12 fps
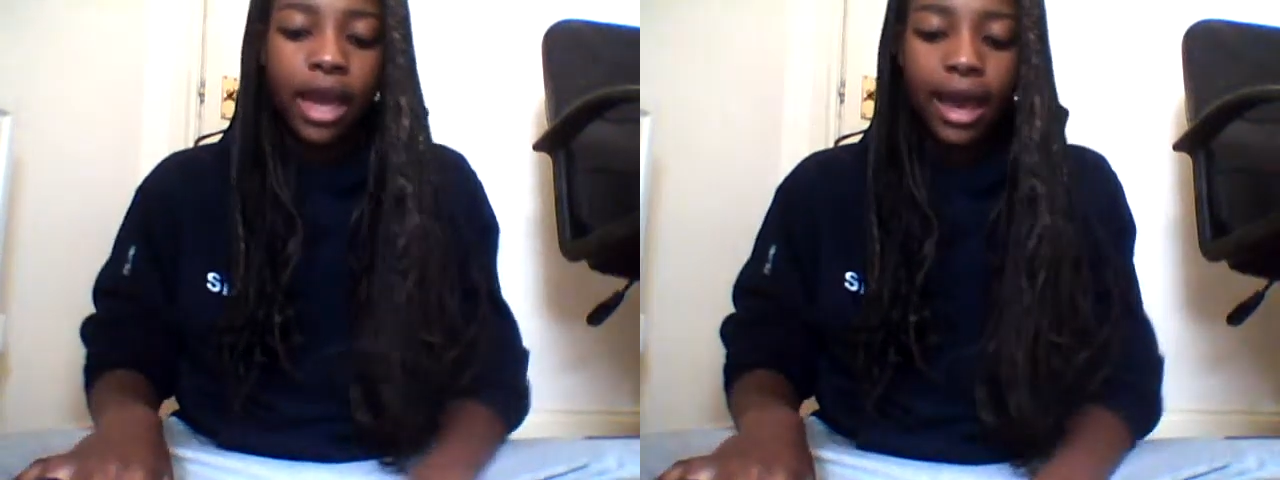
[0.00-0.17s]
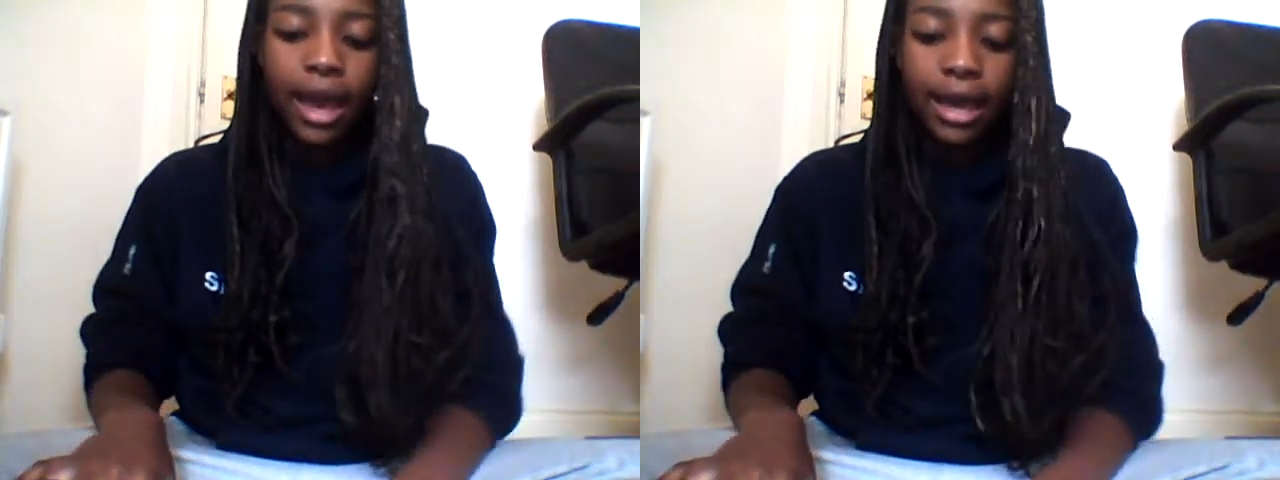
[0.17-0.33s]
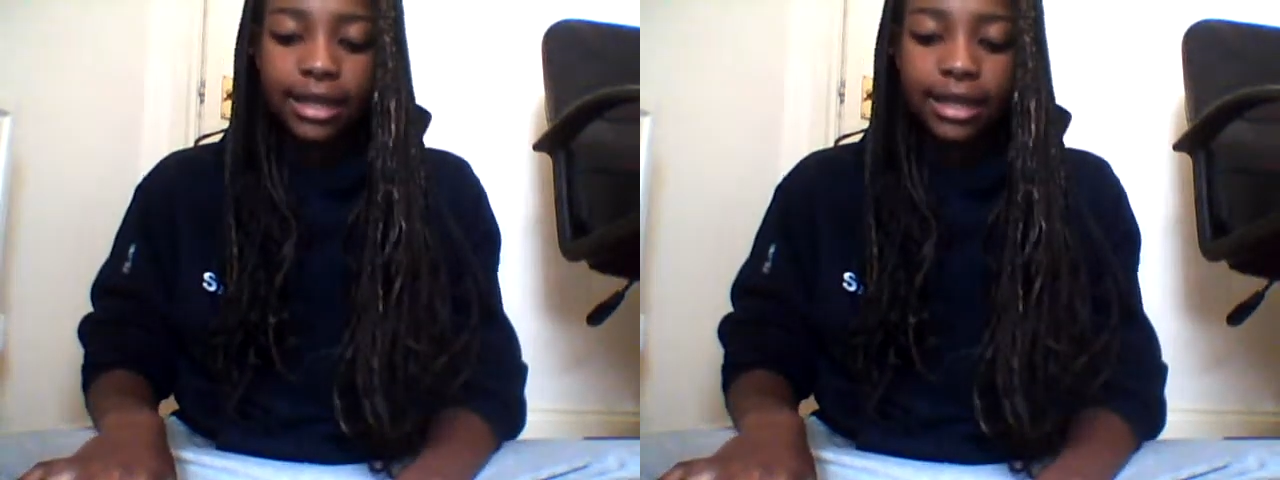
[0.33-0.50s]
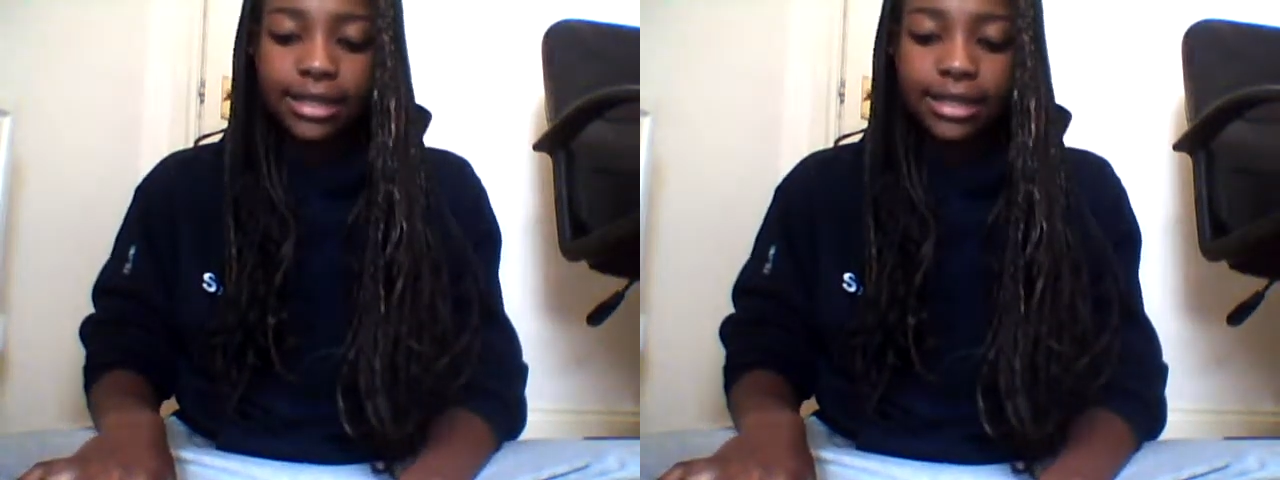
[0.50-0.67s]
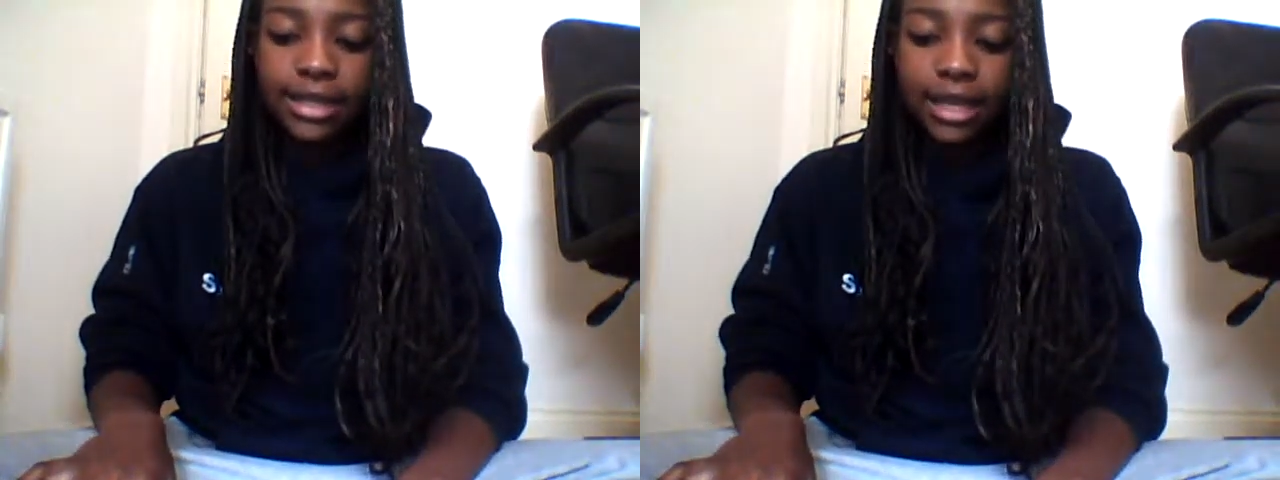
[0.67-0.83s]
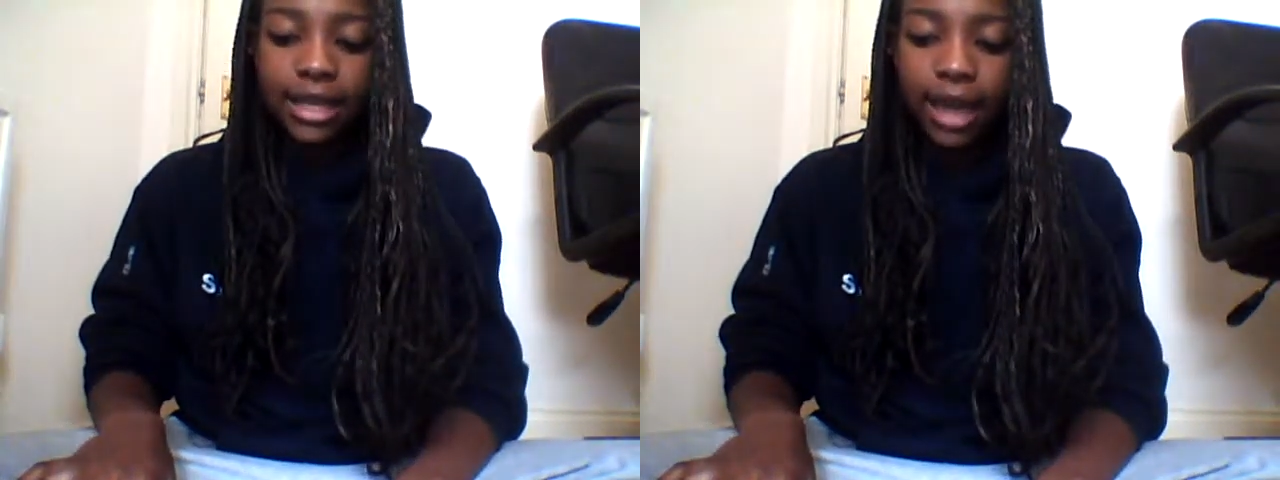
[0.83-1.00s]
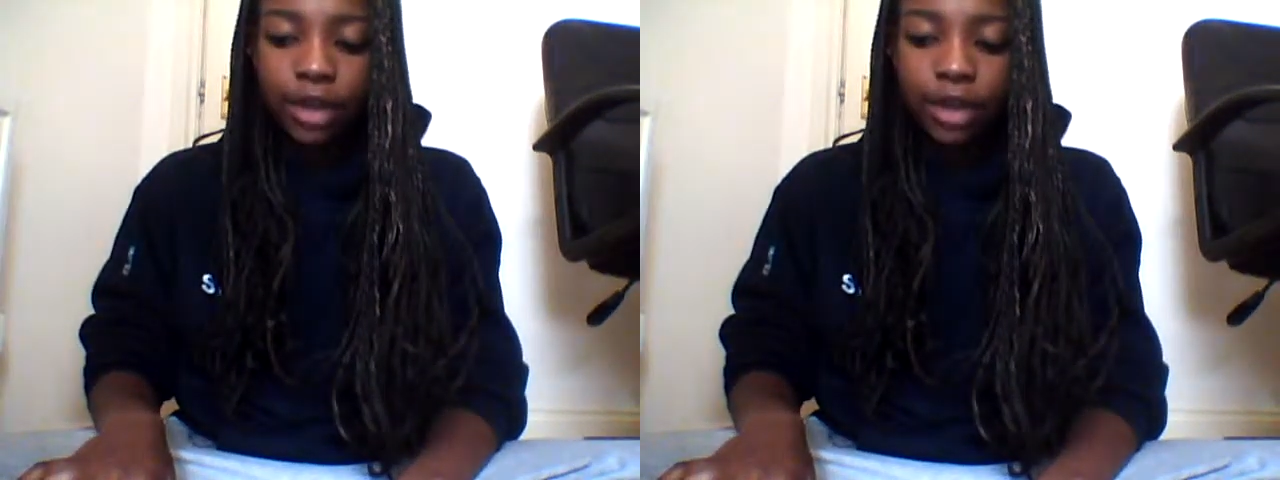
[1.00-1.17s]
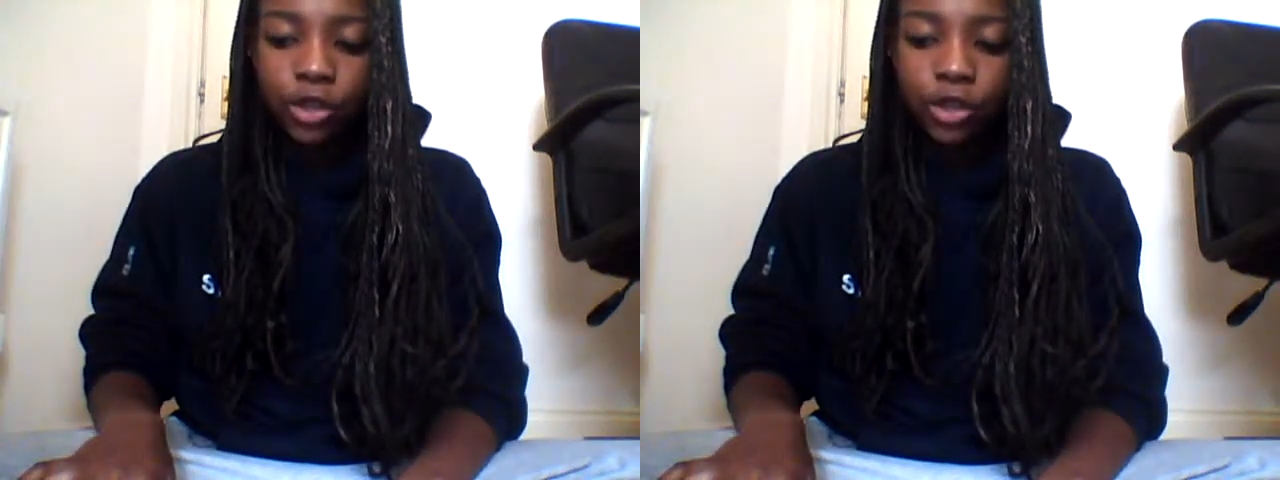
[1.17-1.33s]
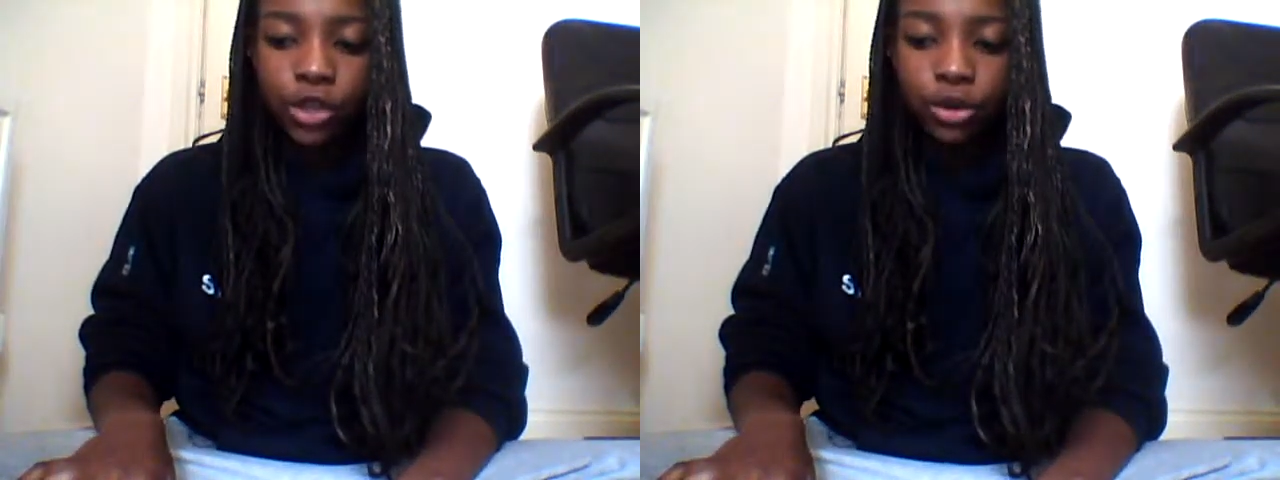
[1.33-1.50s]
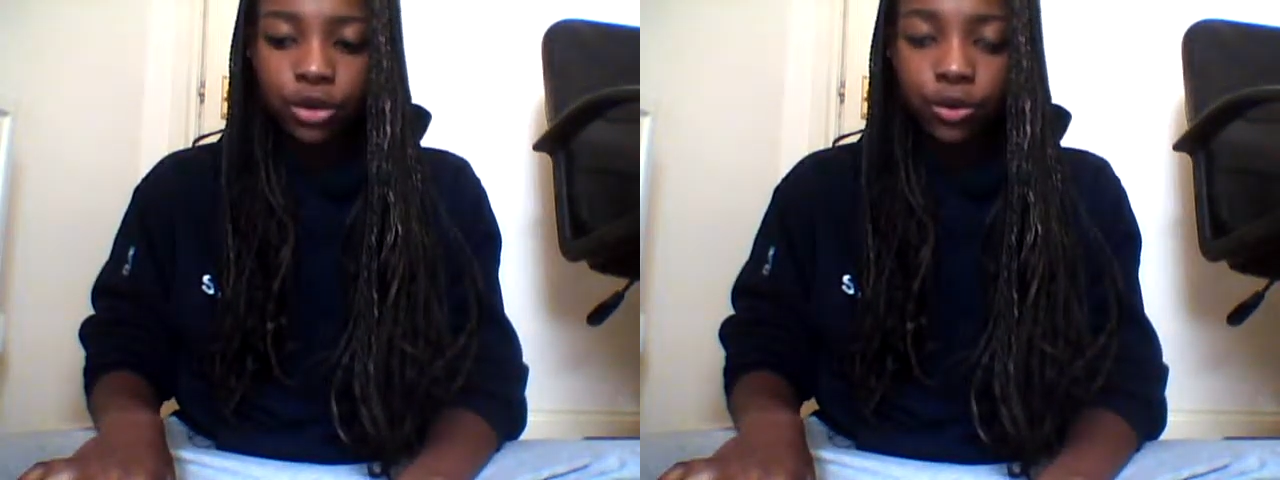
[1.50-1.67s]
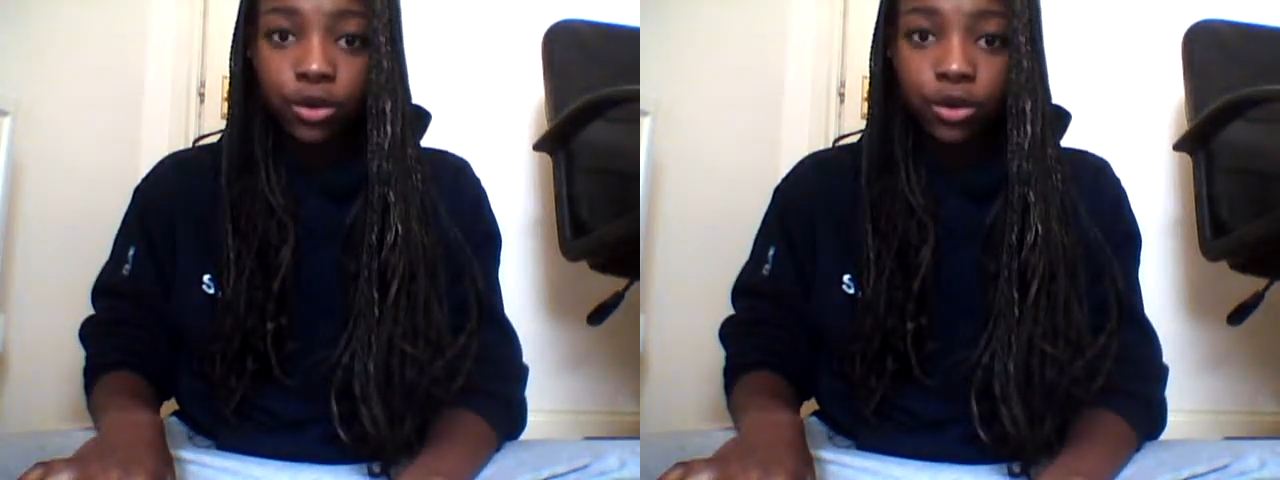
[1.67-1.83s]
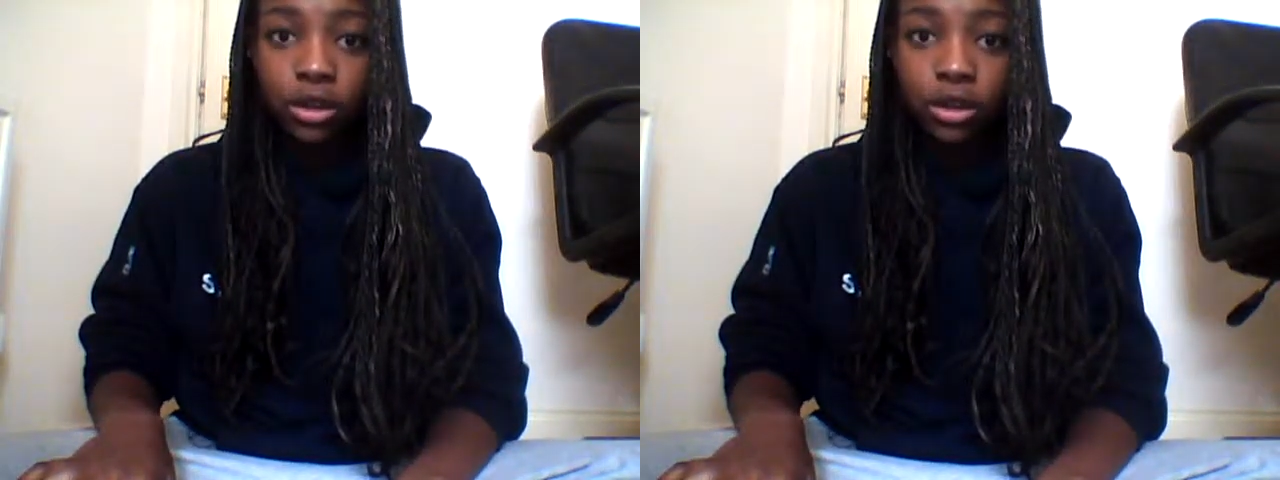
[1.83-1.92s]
And yeah, so